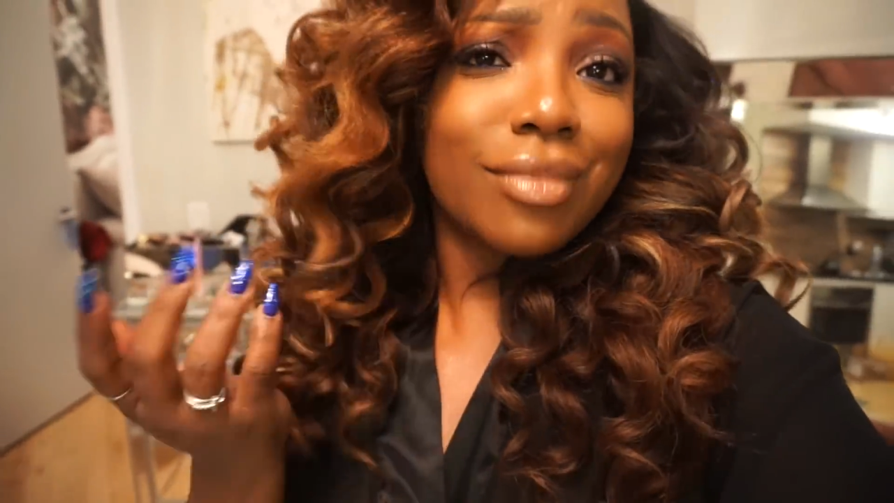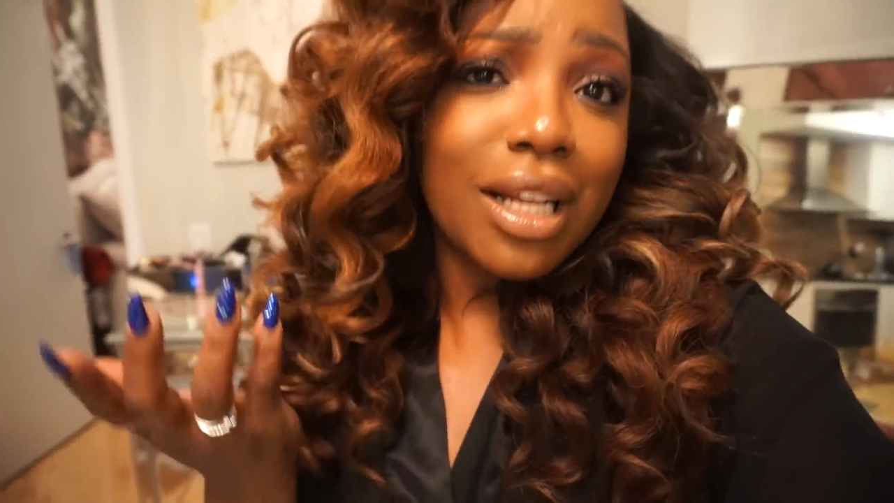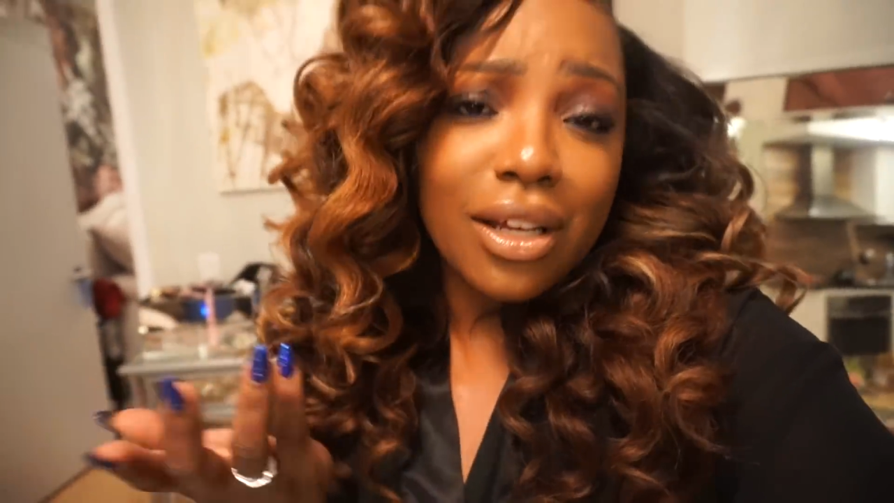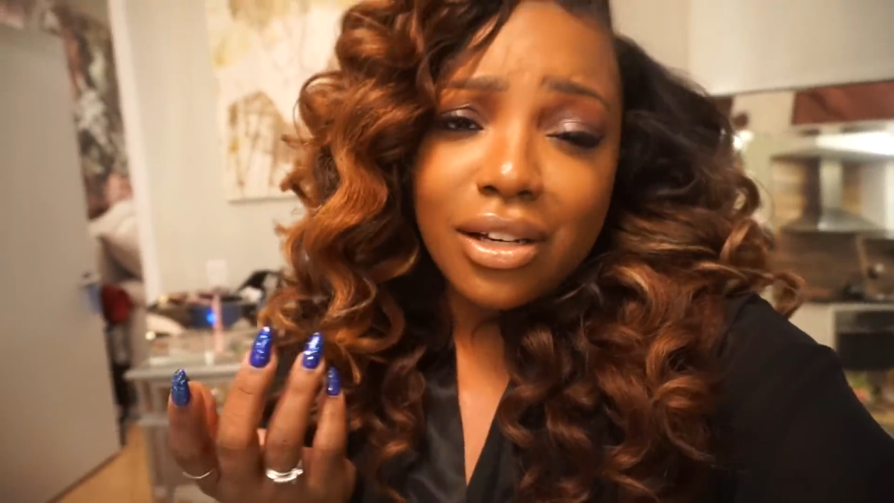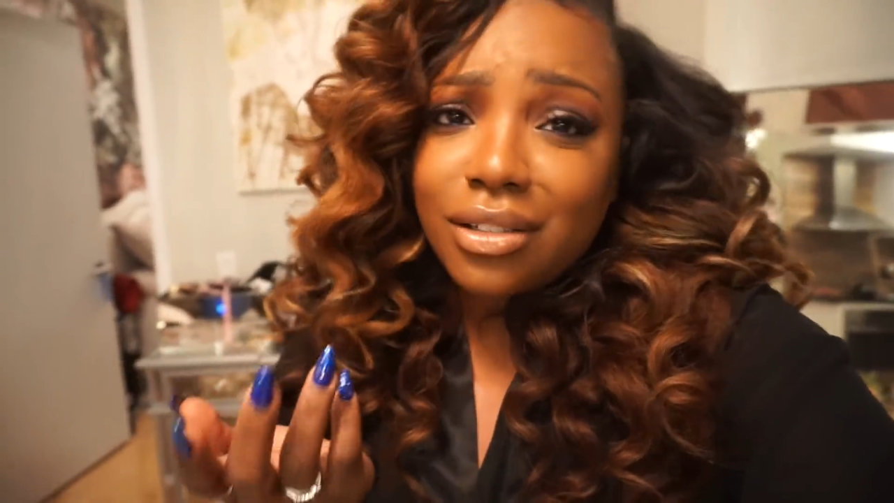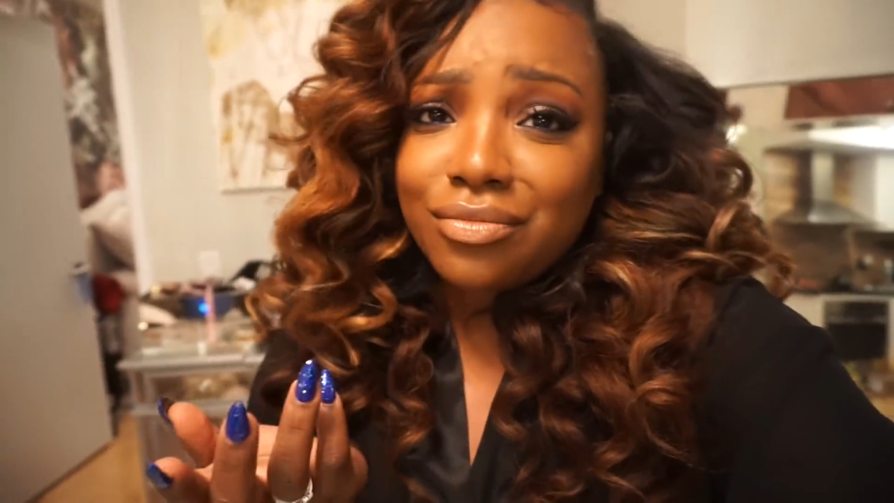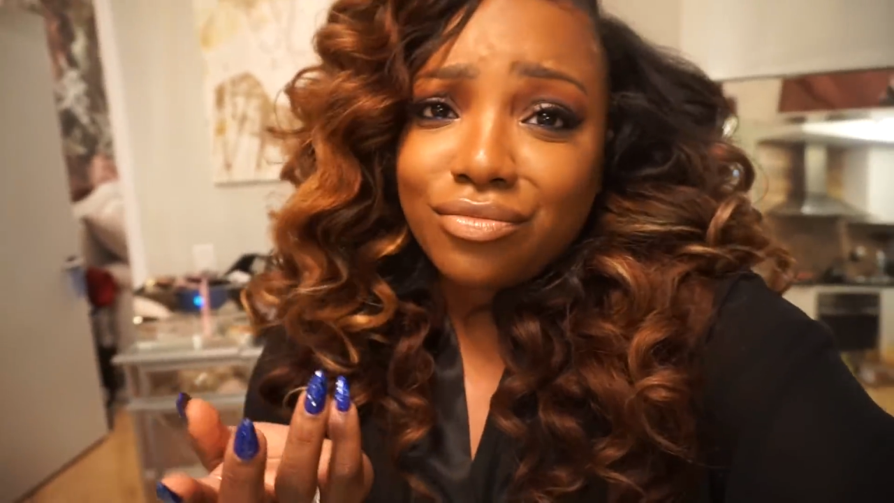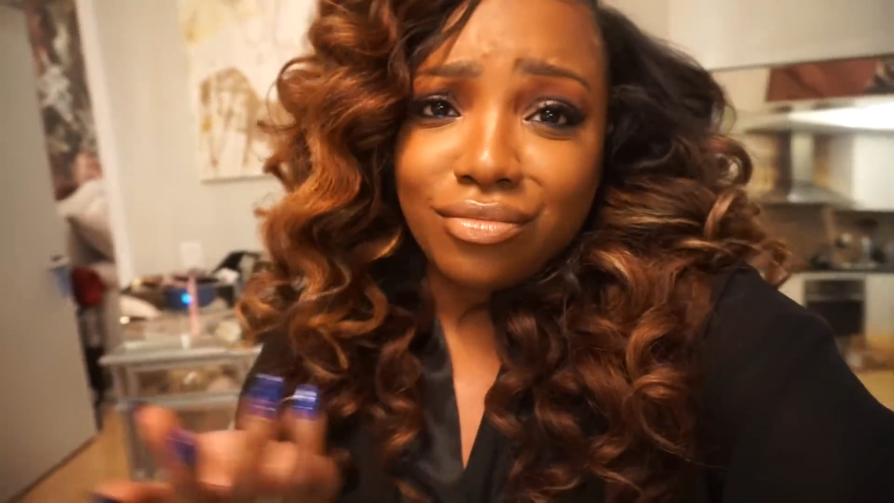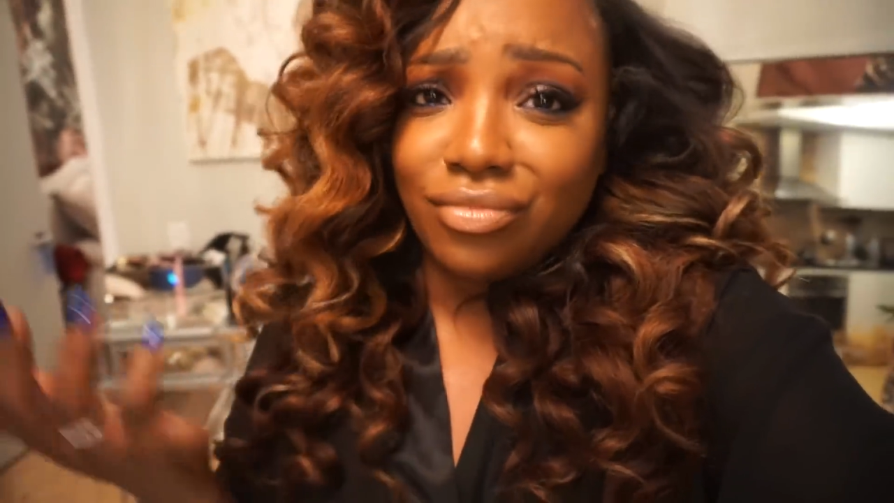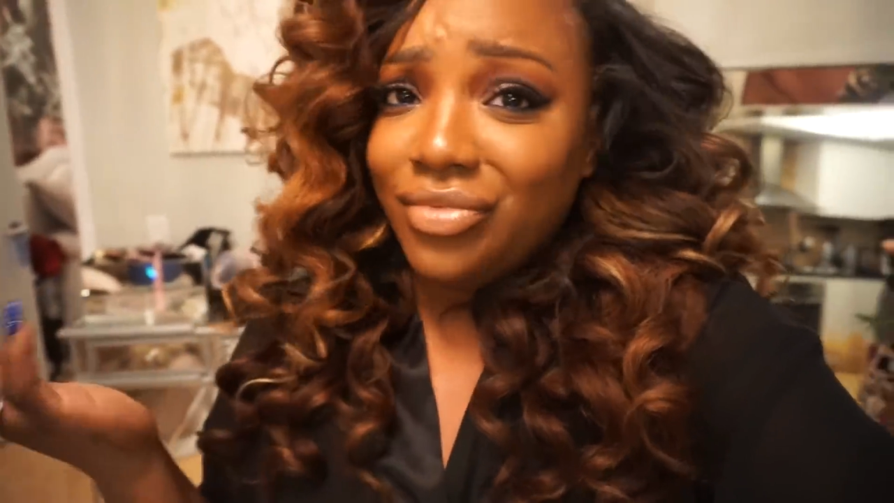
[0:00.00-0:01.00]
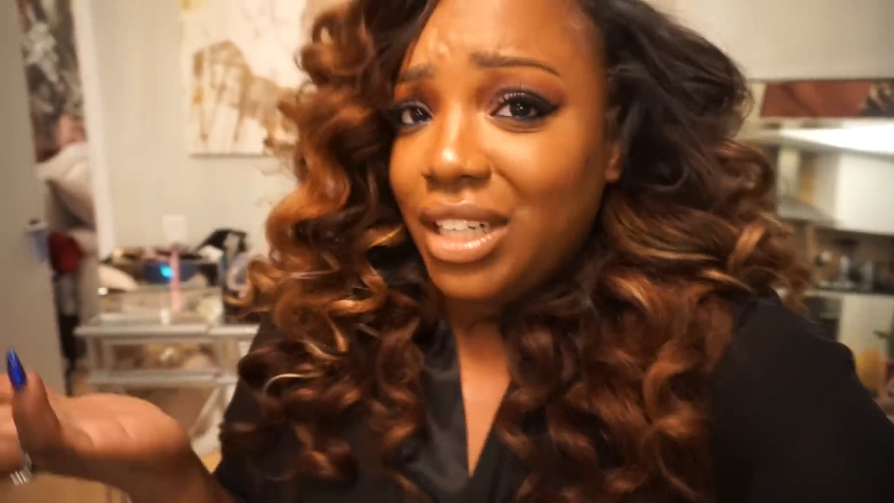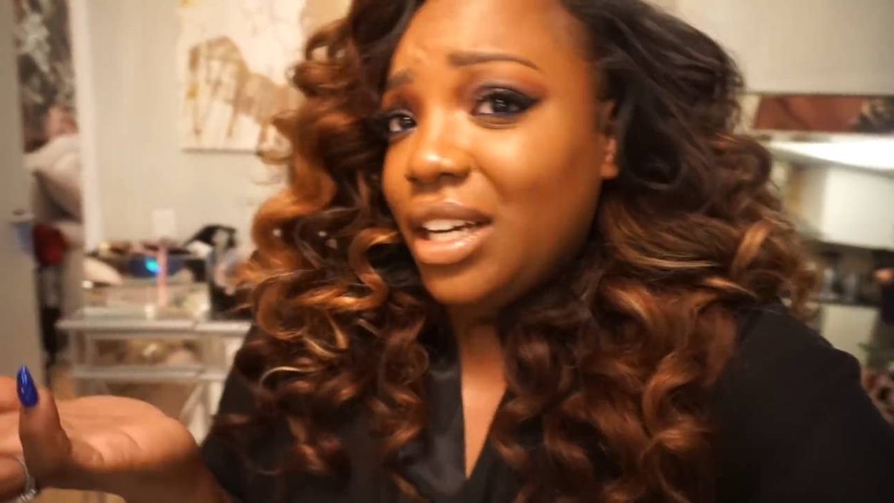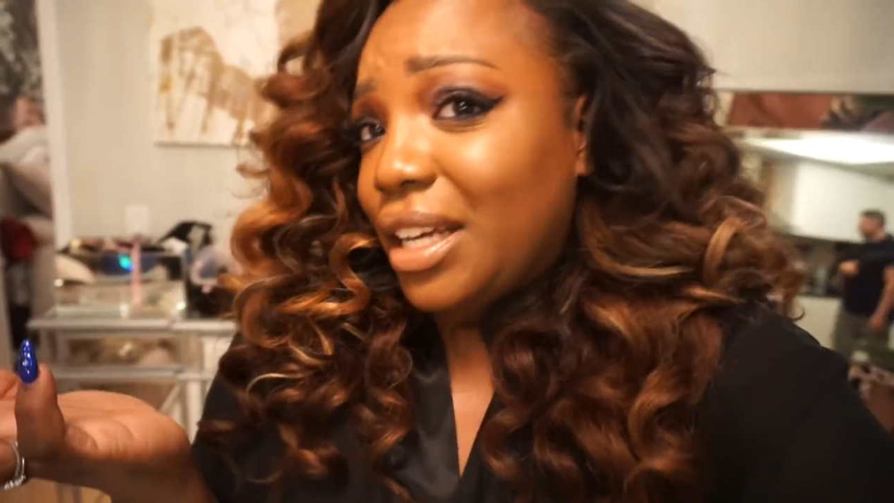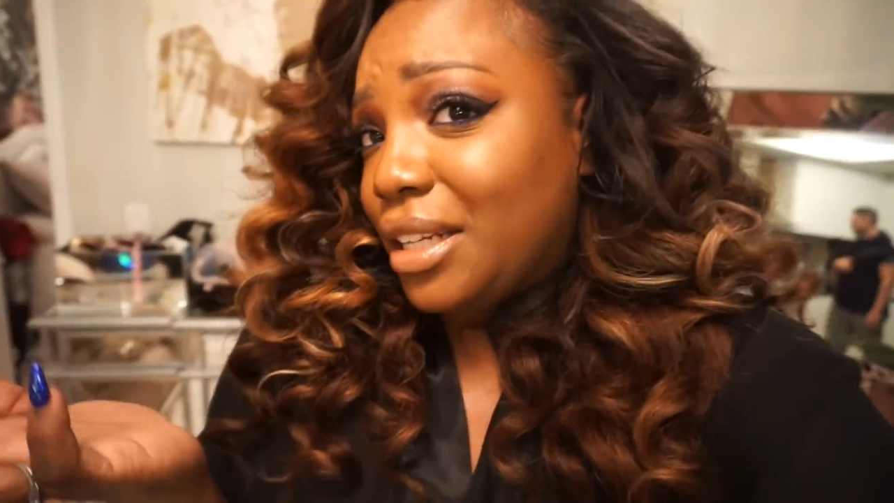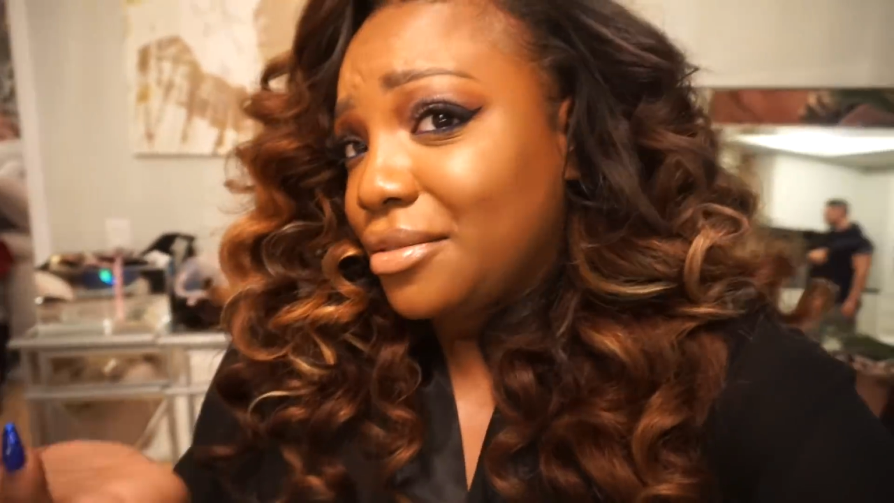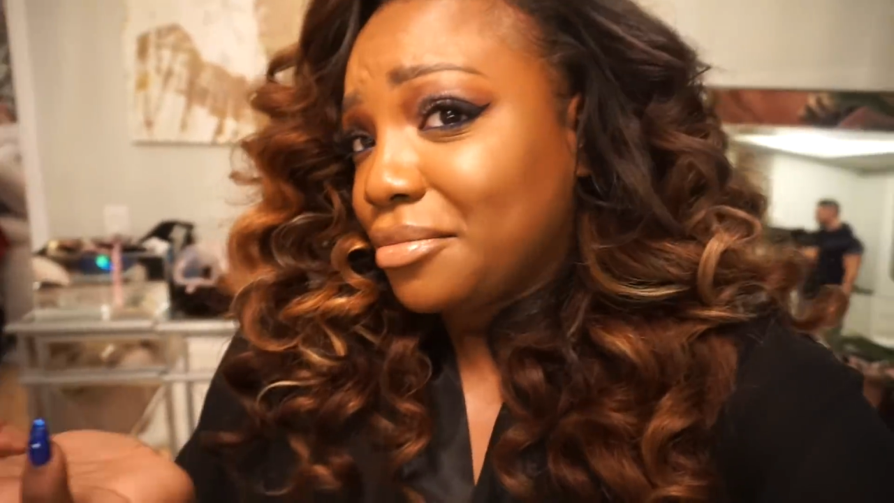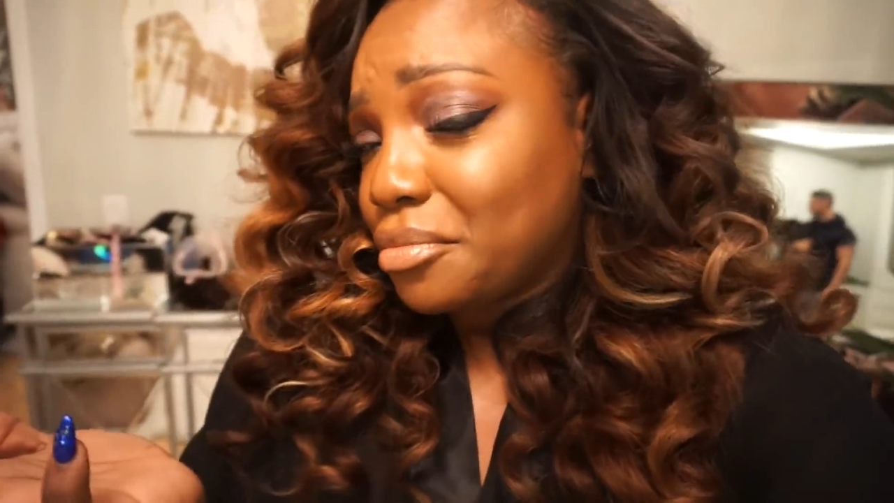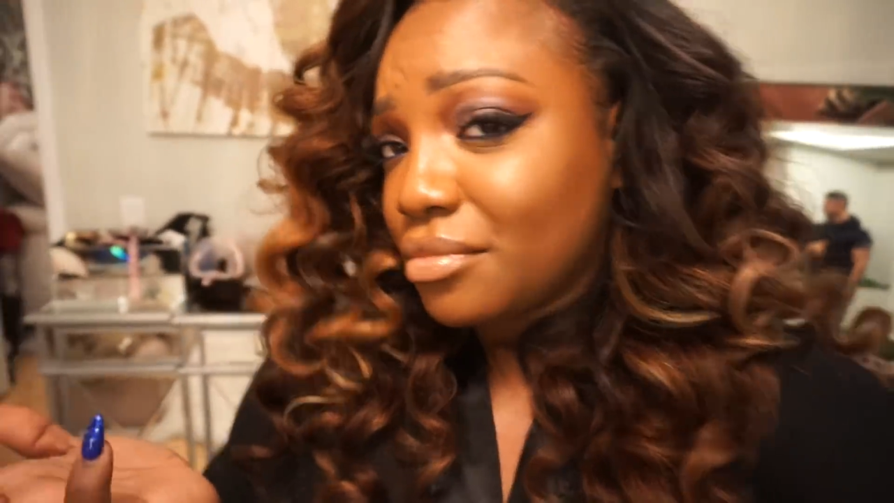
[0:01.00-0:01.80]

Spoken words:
I look fine.